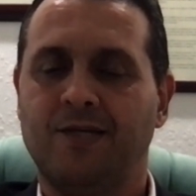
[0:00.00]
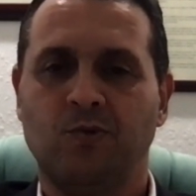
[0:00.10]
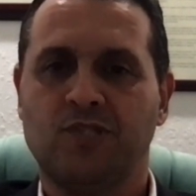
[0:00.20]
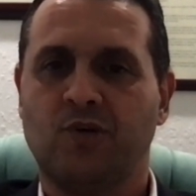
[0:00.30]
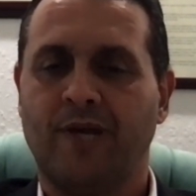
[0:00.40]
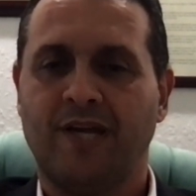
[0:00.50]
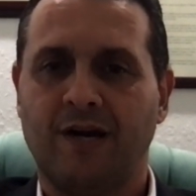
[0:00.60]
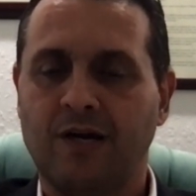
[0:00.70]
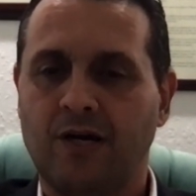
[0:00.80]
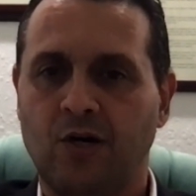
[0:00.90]
was going
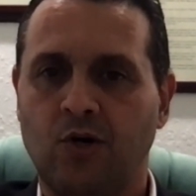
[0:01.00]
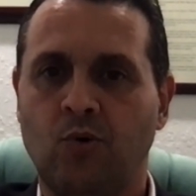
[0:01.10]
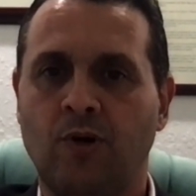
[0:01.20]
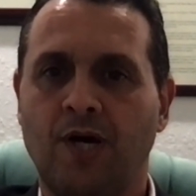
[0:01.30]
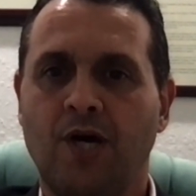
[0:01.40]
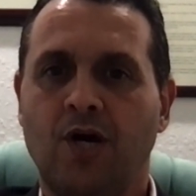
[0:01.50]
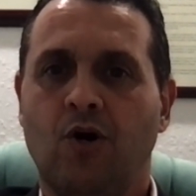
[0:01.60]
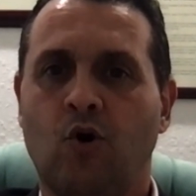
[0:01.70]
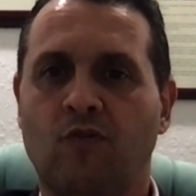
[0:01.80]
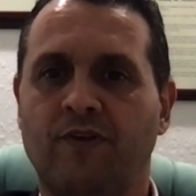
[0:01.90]
gung-ho
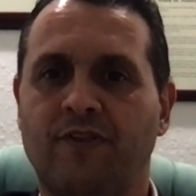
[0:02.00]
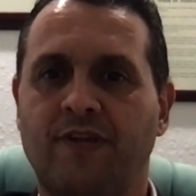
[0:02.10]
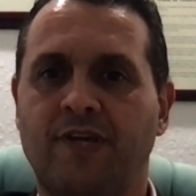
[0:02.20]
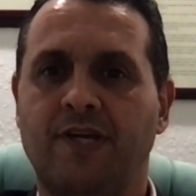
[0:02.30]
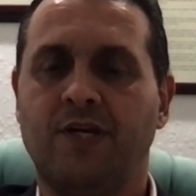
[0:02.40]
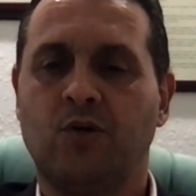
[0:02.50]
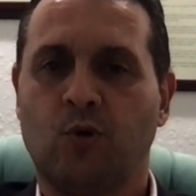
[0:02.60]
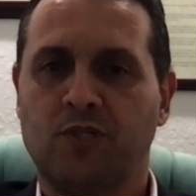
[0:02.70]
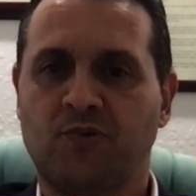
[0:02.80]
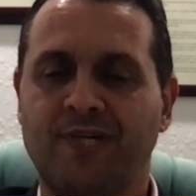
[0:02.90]
over the
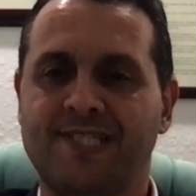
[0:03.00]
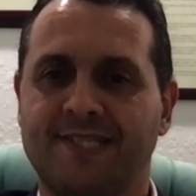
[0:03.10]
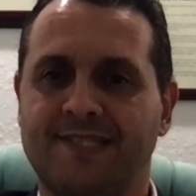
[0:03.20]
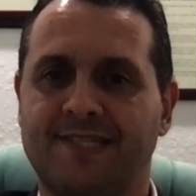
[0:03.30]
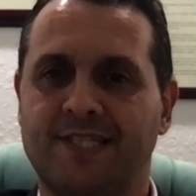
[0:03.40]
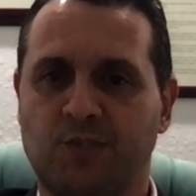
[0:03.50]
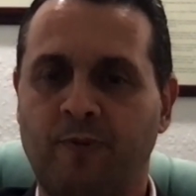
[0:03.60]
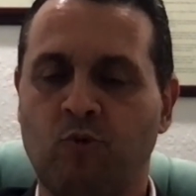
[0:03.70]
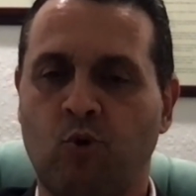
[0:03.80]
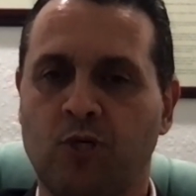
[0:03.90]

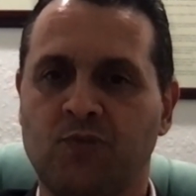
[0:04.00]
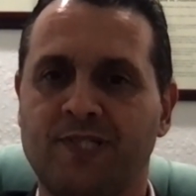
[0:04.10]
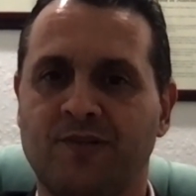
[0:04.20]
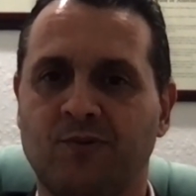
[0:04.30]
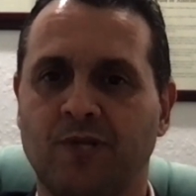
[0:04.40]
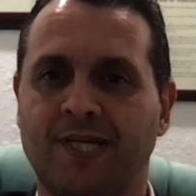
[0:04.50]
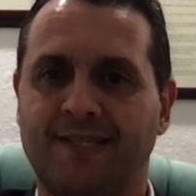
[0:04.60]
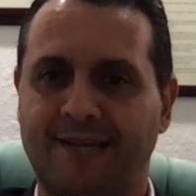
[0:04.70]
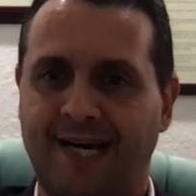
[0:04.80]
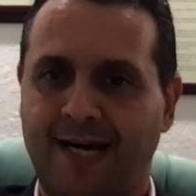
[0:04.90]
Supreme Court's recent ruling
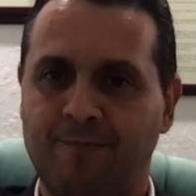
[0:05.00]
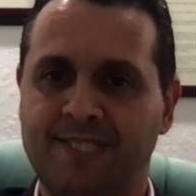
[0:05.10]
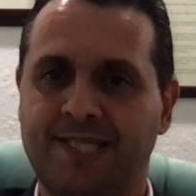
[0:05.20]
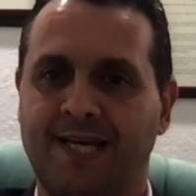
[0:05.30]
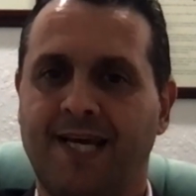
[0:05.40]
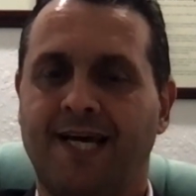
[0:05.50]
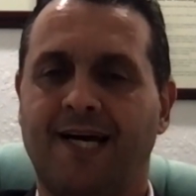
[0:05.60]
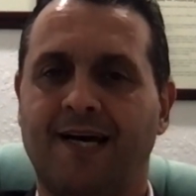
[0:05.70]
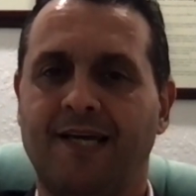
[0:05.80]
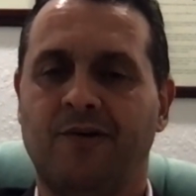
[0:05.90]
in Dobbs.
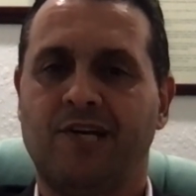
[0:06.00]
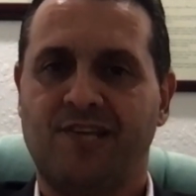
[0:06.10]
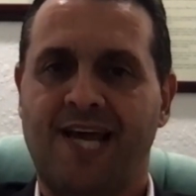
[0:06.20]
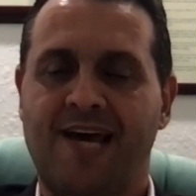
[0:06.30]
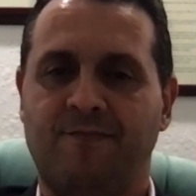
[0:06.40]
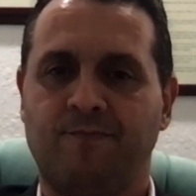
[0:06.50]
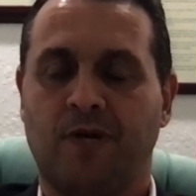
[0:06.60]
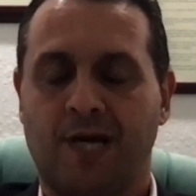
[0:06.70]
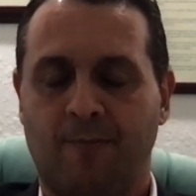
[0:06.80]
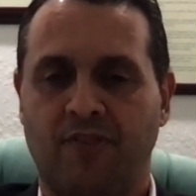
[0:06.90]
I should add
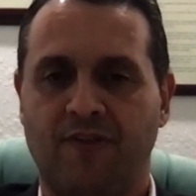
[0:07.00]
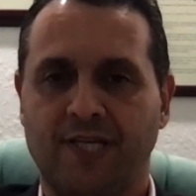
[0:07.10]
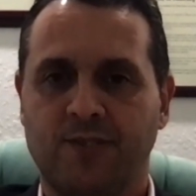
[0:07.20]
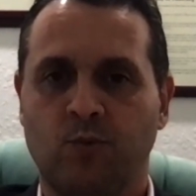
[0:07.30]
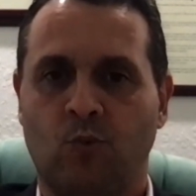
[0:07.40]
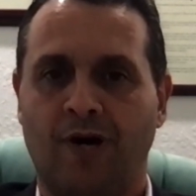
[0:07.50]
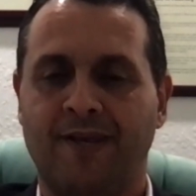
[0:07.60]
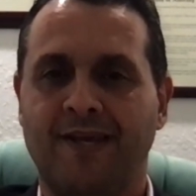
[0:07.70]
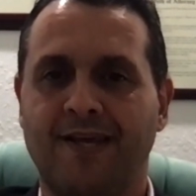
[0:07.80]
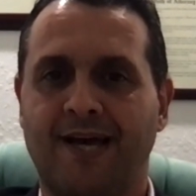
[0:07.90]
a couple things.
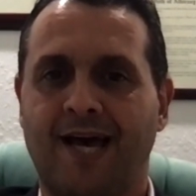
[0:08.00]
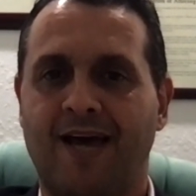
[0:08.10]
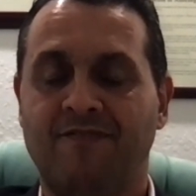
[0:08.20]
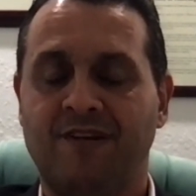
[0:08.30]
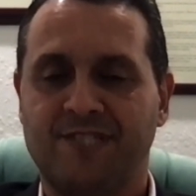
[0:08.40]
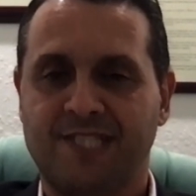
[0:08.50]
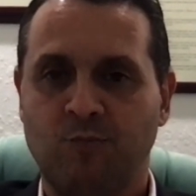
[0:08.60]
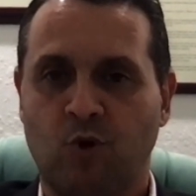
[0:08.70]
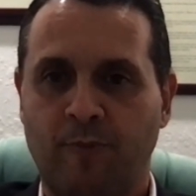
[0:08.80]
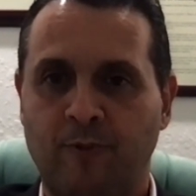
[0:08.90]
One, I've never seen
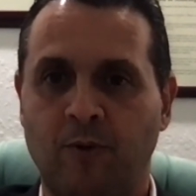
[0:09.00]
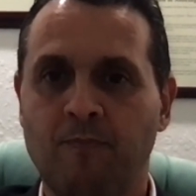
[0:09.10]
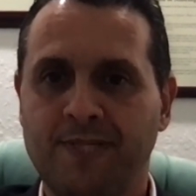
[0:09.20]
more people